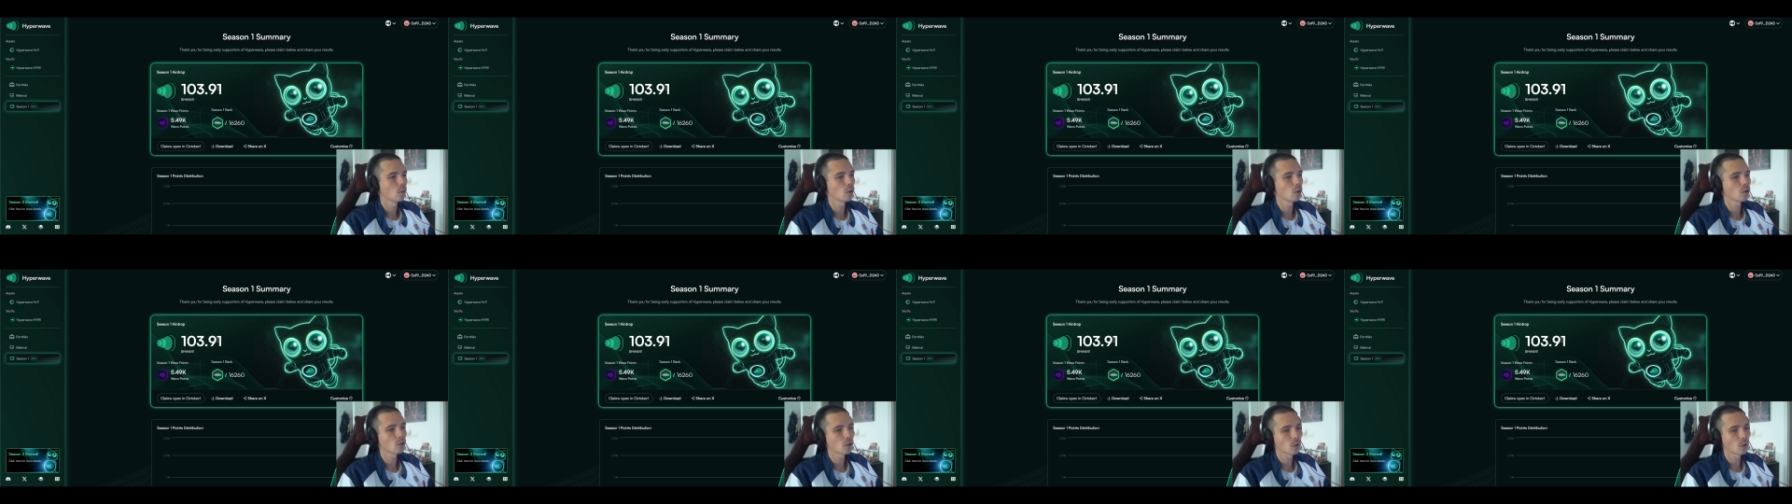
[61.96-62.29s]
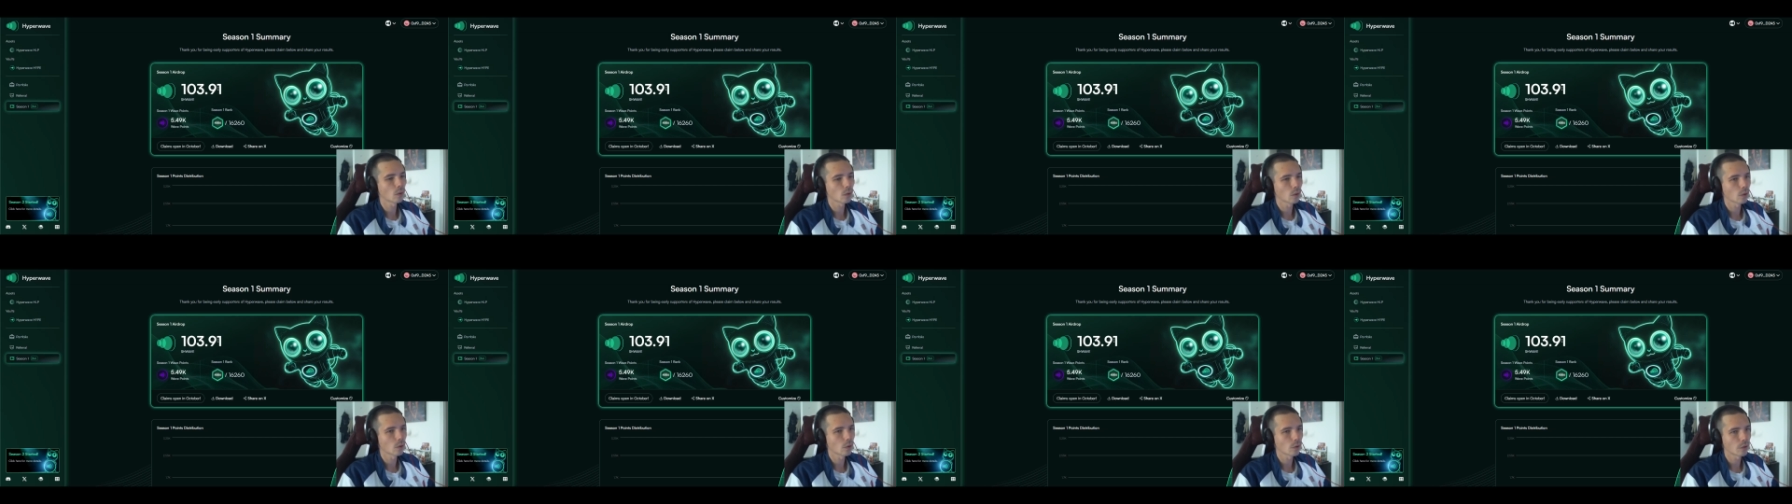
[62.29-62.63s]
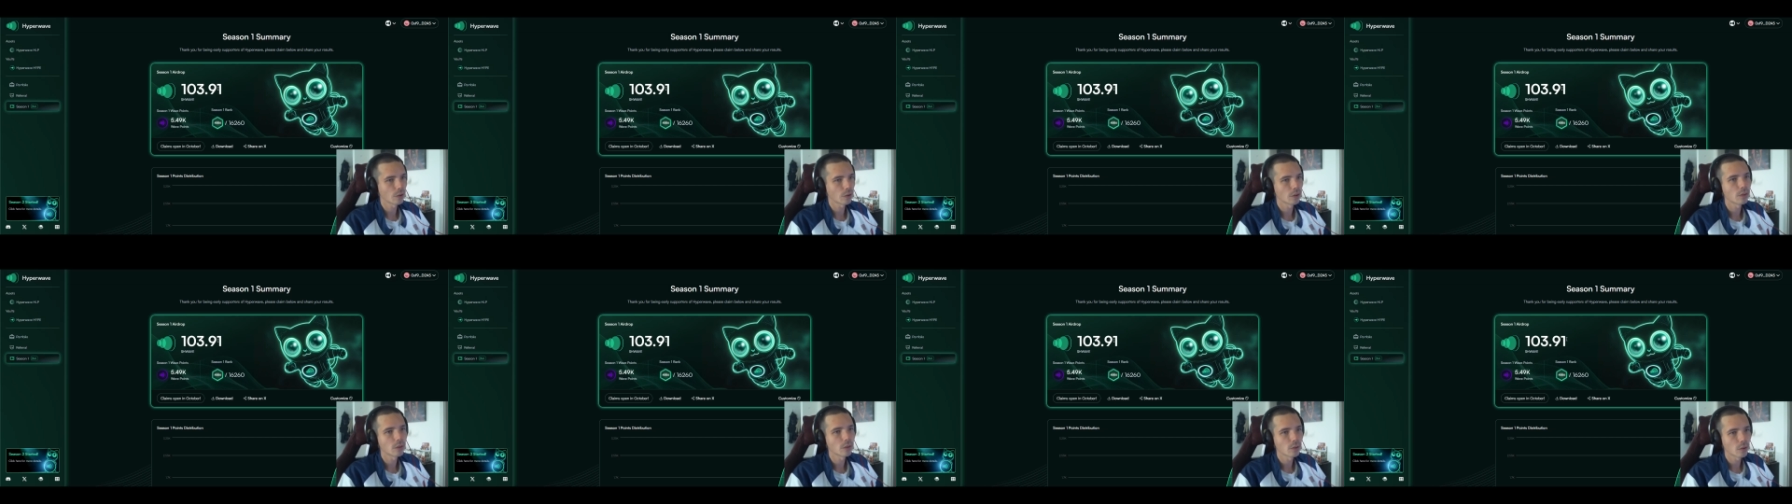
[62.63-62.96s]
which of
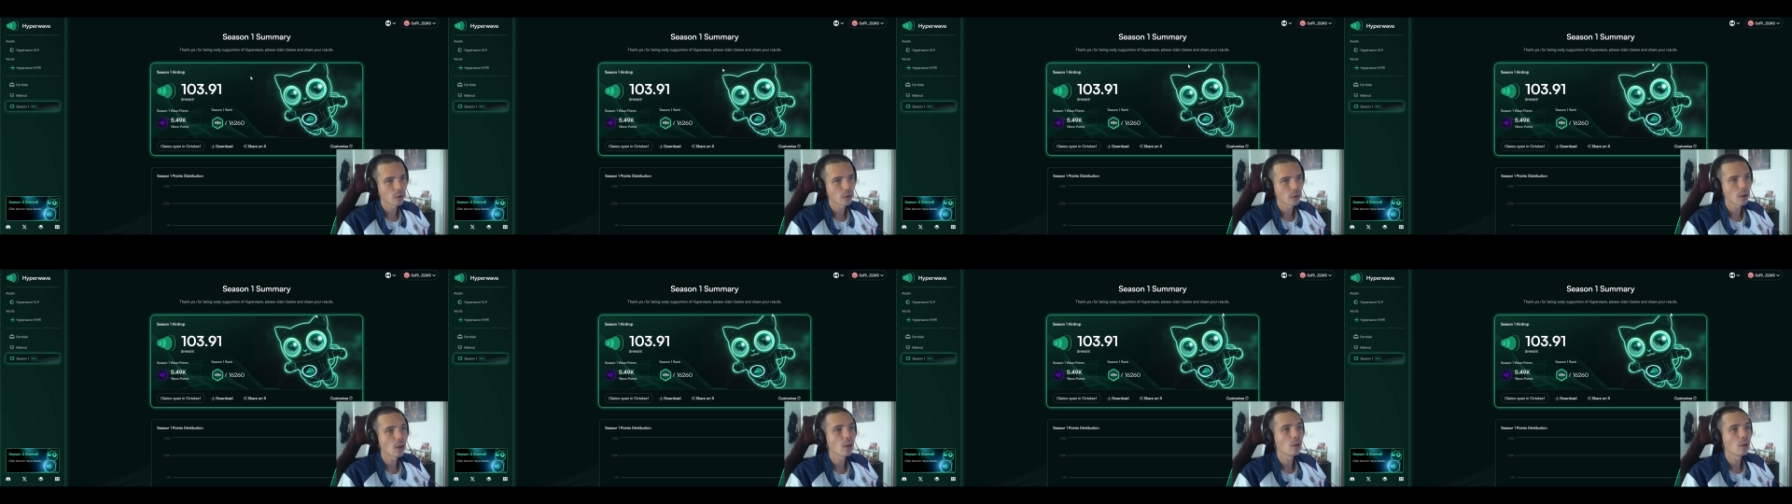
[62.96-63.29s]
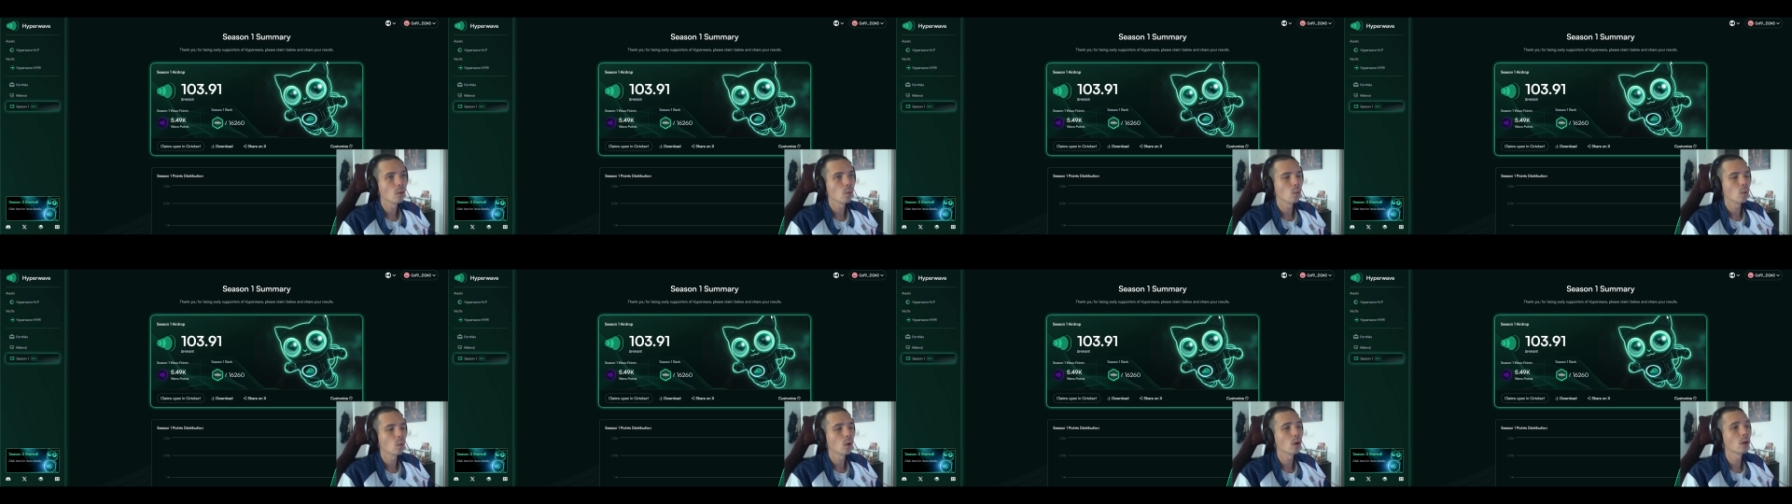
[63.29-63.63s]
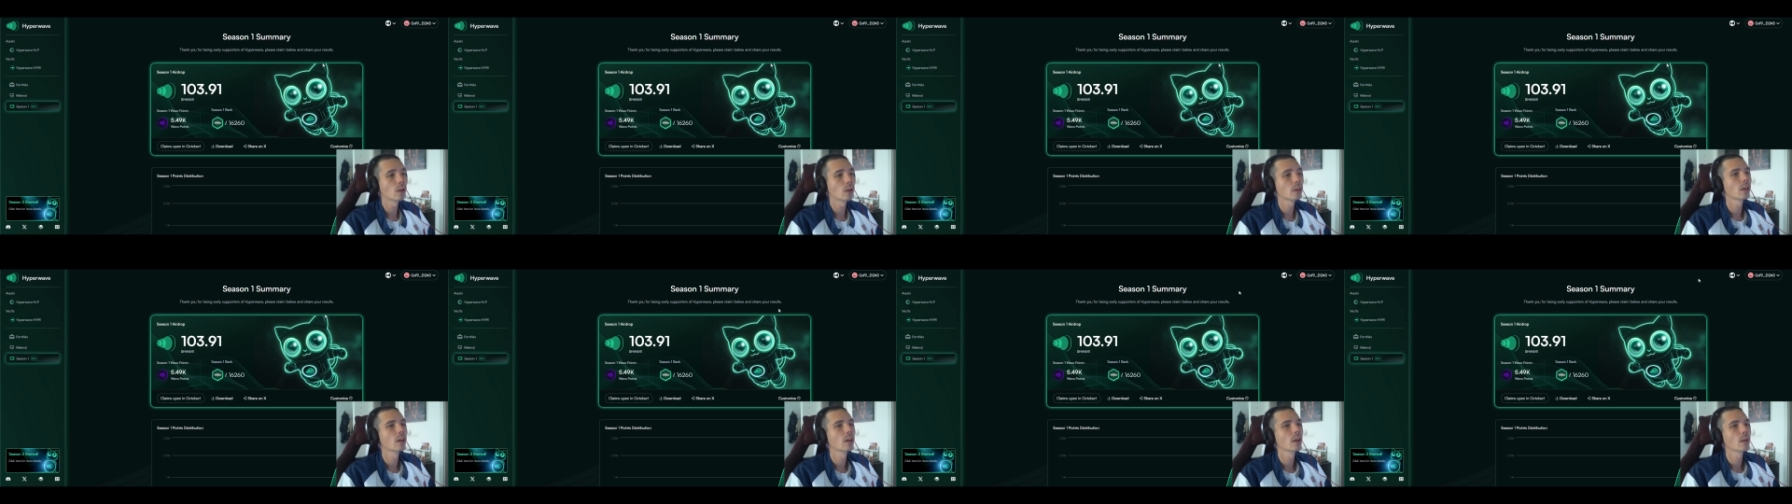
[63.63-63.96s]
course is not the
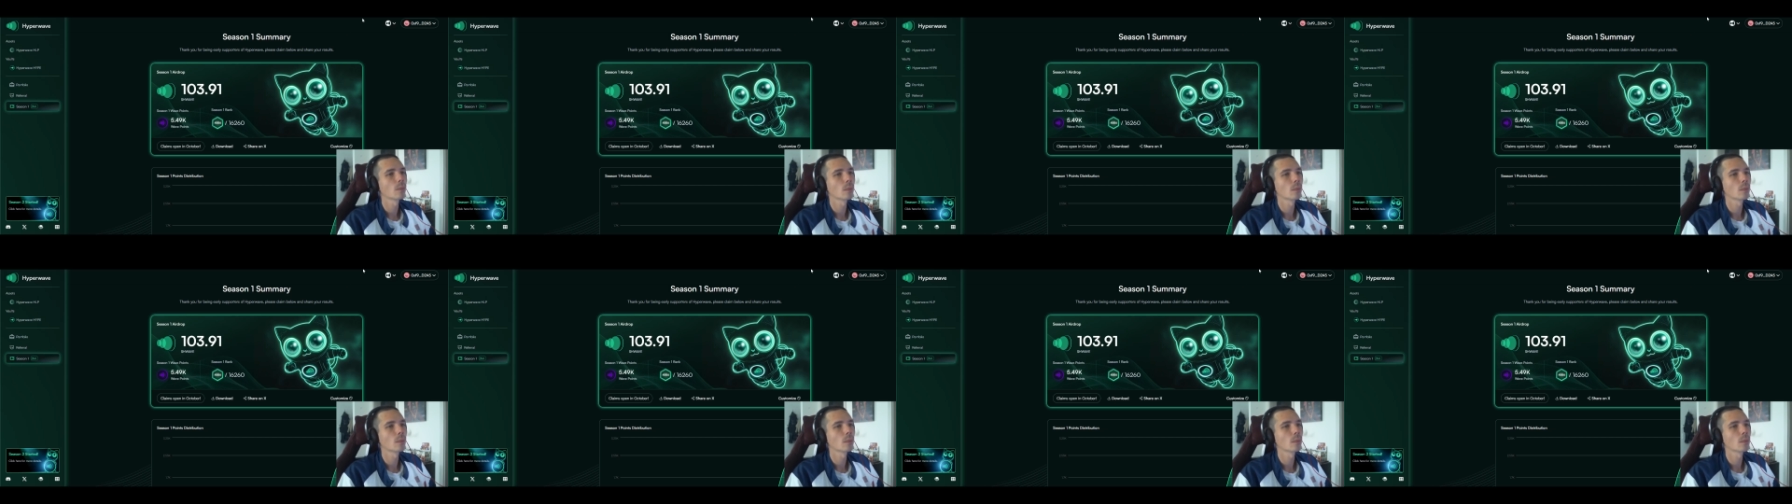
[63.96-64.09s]
world.